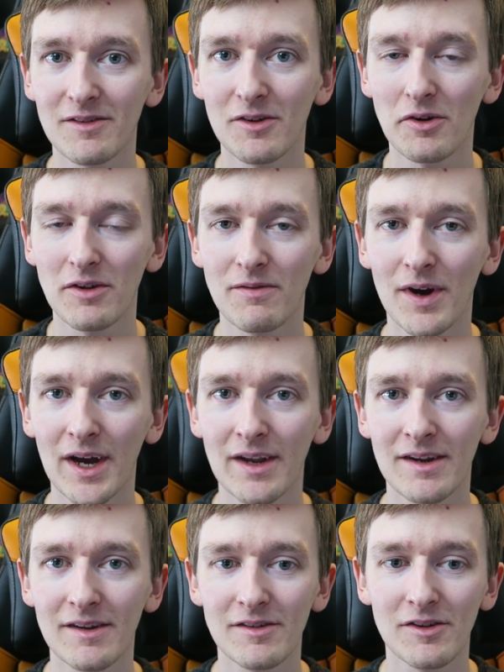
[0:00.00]
totally
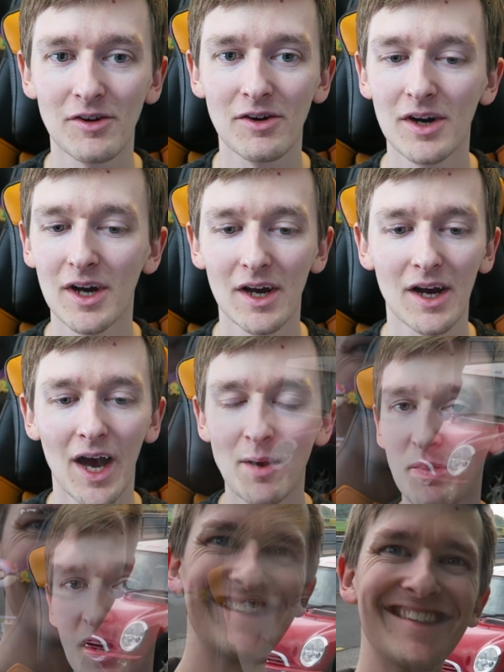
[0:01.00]
fine. So I
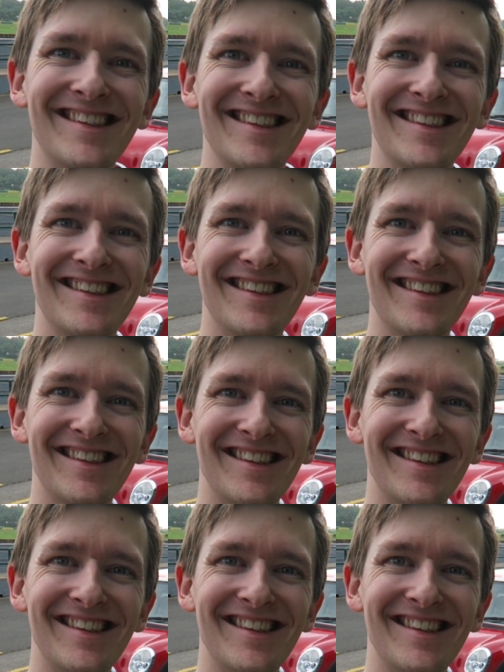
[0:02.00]
passed my ARD